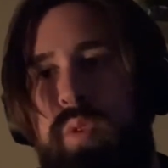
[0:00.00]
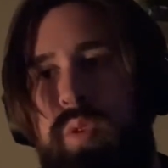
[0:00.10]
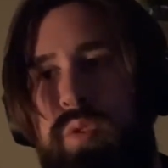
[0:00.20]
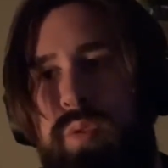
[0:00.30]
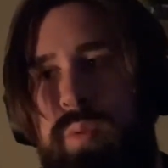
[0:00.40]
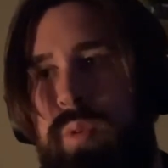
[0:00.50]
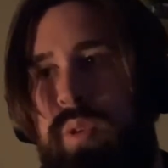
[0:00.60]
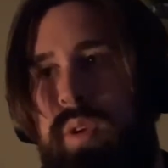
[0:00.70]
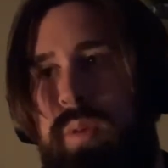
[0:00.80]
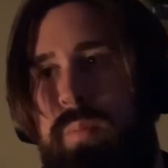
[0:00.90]

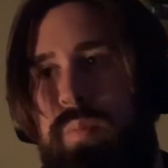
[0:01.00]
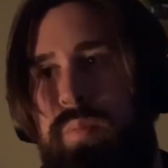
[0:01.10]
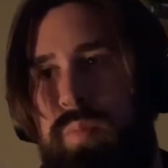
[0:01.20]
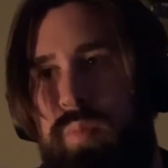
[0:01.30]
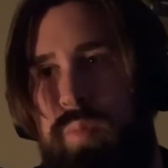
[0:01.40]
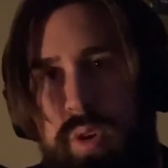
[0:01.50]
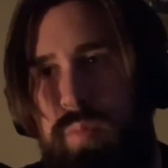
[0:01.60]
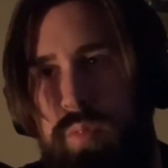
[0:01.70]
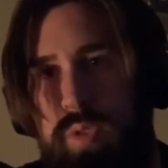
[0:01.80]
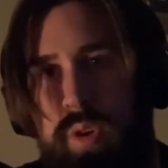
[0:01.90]
truly
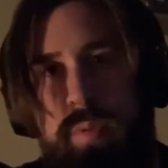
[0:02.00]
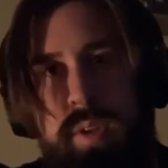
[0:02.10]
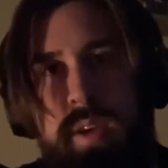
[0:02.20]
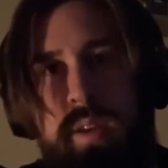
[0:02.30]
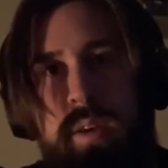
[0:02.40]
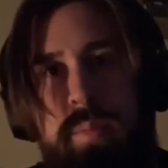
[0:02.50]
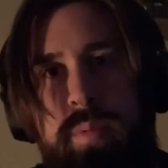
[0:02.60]
don't add up,